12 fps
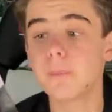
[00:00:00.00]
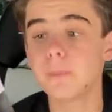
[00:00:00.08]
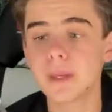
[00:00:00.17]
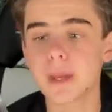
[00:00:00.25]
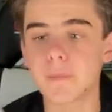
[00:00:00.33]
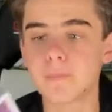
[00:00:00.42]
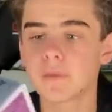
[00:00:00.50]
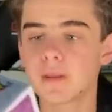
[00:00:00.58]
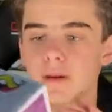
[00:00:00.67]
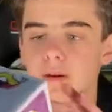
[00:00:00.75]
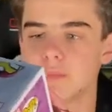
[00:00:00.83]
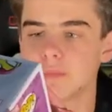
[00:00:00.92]
But yeah,
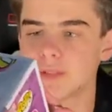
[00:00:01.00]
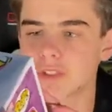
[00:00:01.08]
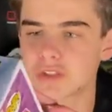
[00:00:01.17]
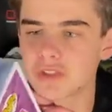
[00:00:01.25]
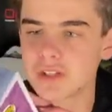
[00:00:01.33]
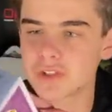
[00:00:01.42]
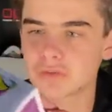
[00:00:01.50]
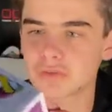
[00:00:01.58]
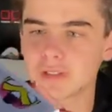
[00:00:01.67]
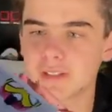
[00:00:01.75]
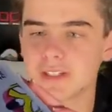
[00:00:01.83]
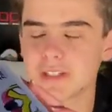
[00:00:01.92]
the screen's
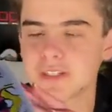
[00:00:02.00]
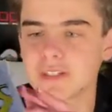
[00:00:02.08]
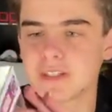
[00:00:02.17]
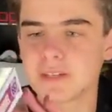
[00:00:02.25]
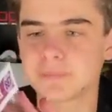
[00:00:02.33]
really dusty.